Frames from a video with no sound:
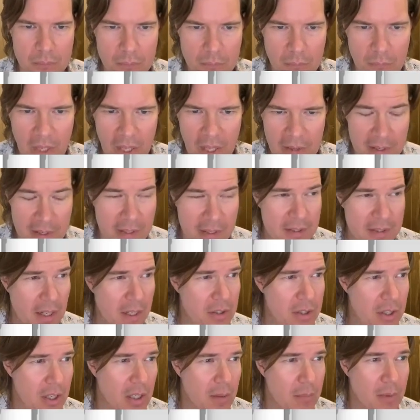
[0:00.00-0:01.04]
I think it's
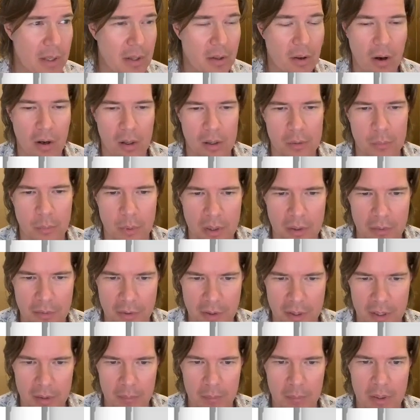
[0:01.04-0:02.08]
actually going to be in the hardware
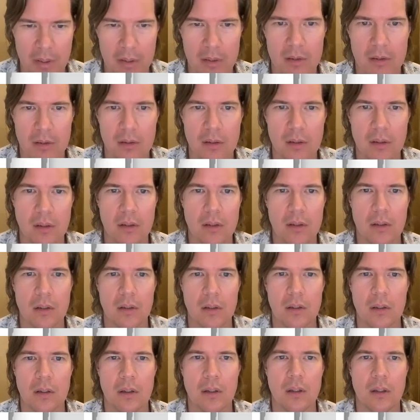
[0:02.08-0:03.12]
thing, but
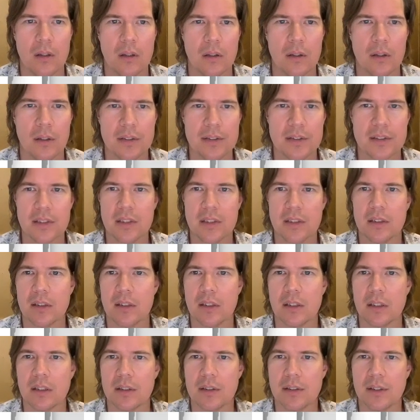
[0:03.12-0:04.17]
we'll see.
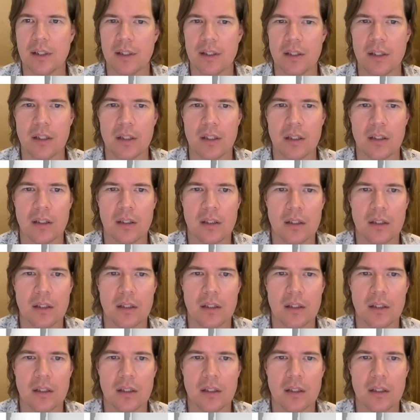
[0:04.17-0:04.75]
Antenna.